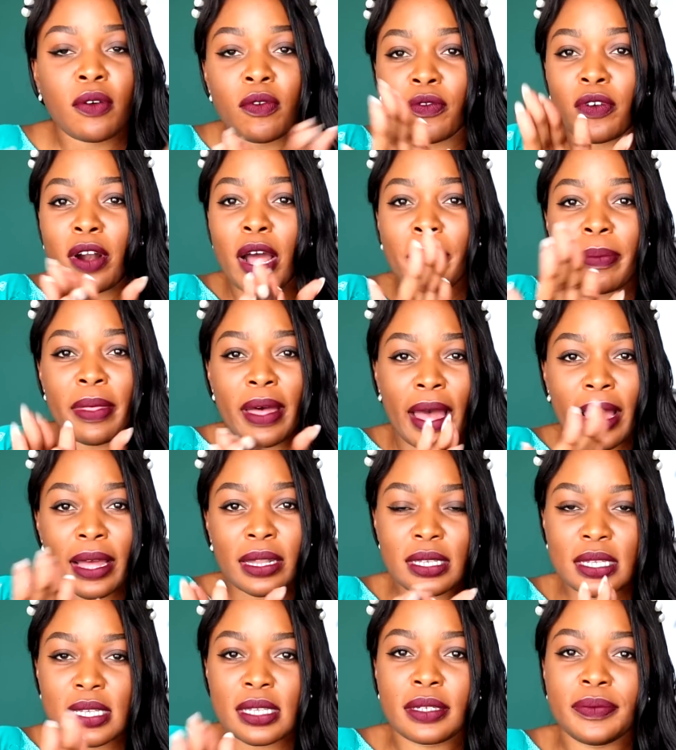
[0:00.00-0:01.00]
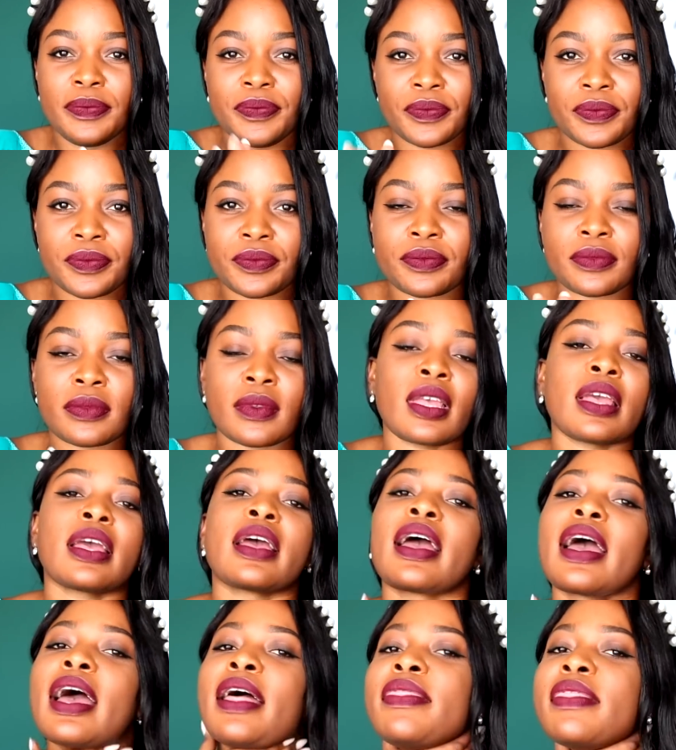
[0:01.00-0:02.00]
rub that,
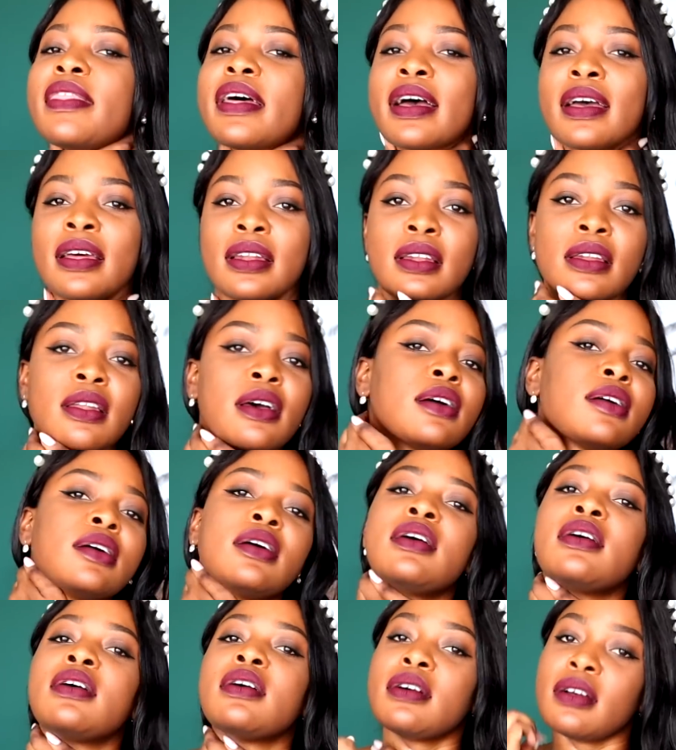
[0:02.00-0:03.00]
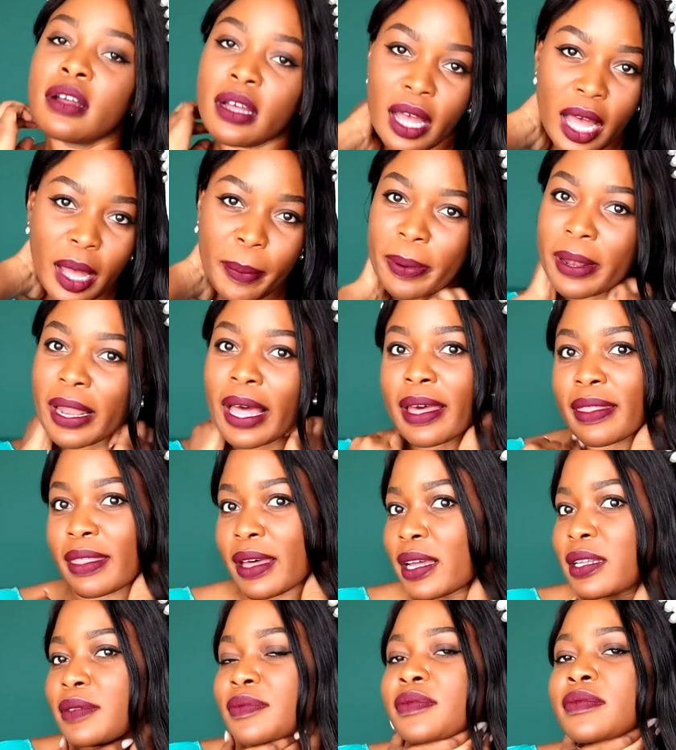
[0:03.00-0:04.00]
and then apply
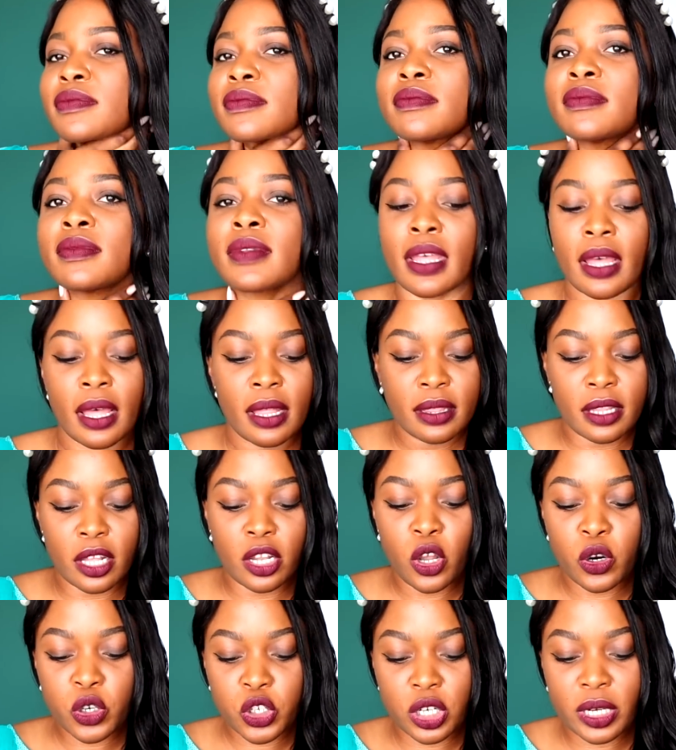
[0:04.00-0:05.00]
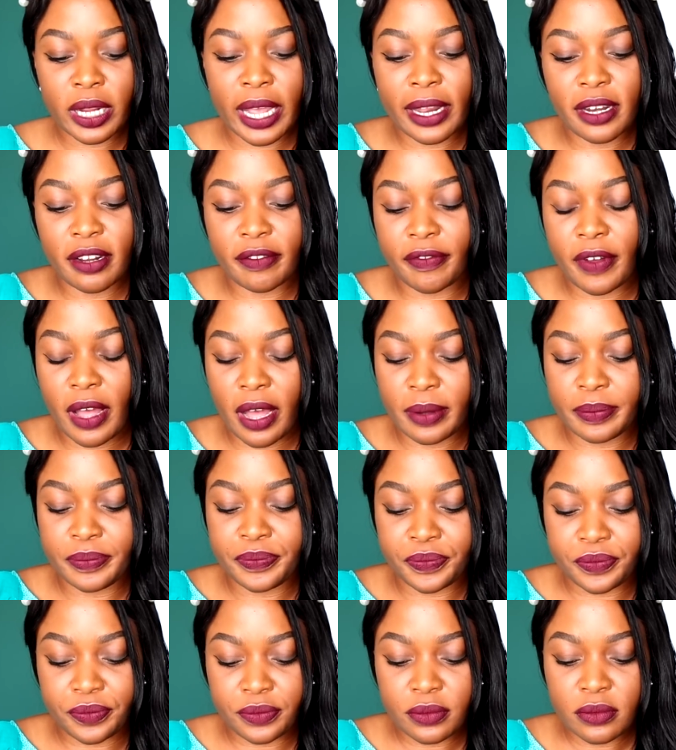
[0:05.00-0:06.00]
that. The lotion kind of
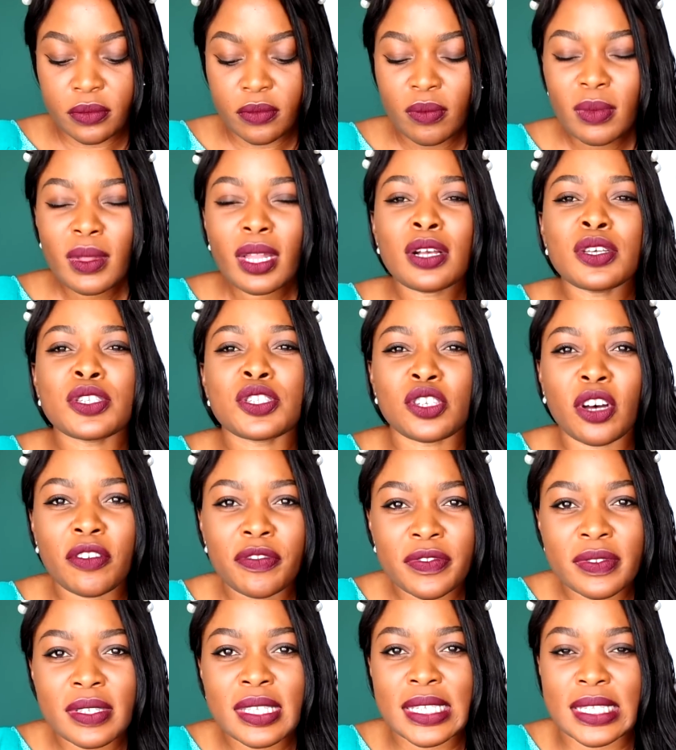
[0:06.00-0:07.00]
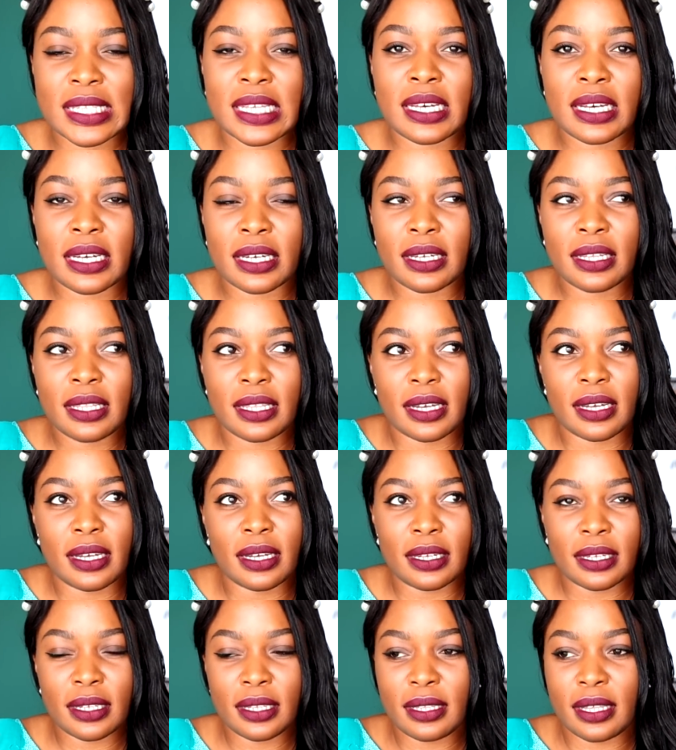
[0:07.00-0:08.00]
softens
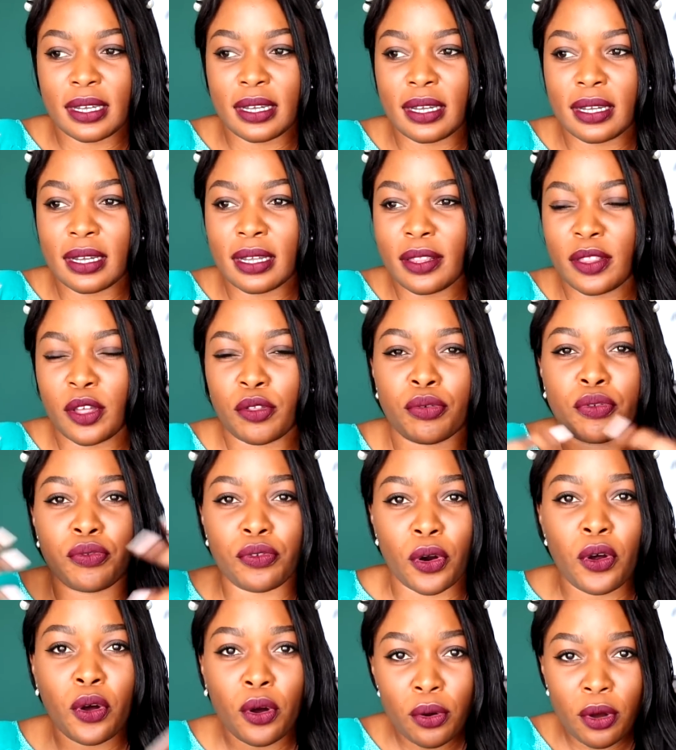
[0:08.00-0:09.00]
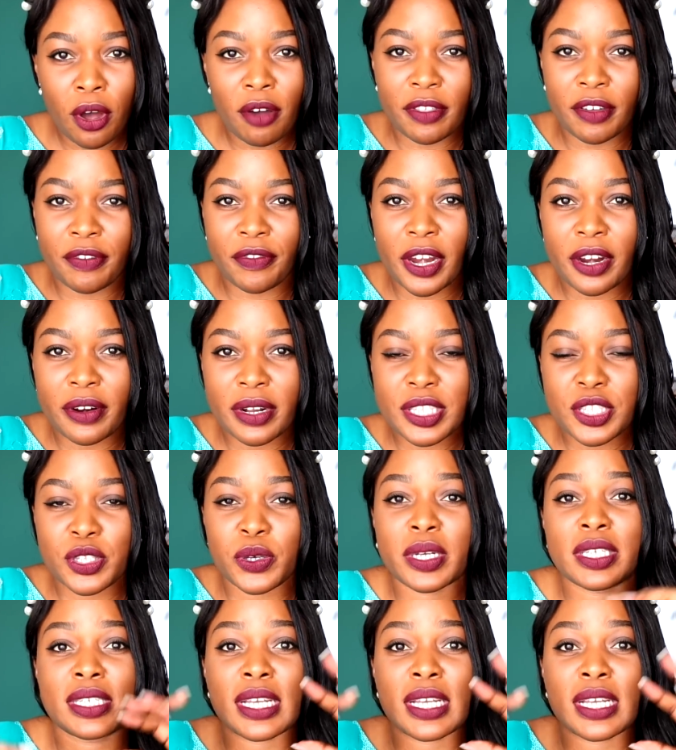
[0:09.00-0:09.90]
the throw of the fragrance, so it